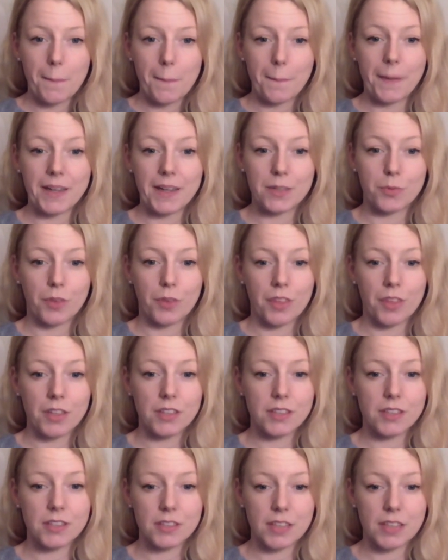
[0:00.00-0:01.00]
But with
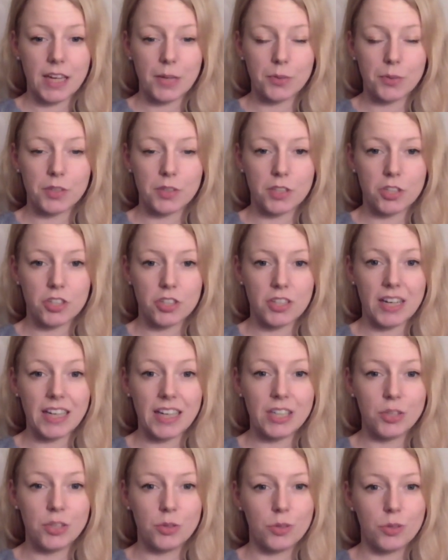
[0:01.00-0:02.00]
this acquisition, I
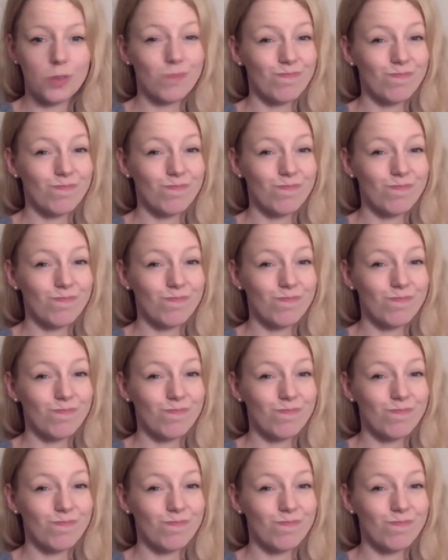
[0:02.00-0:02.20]
knew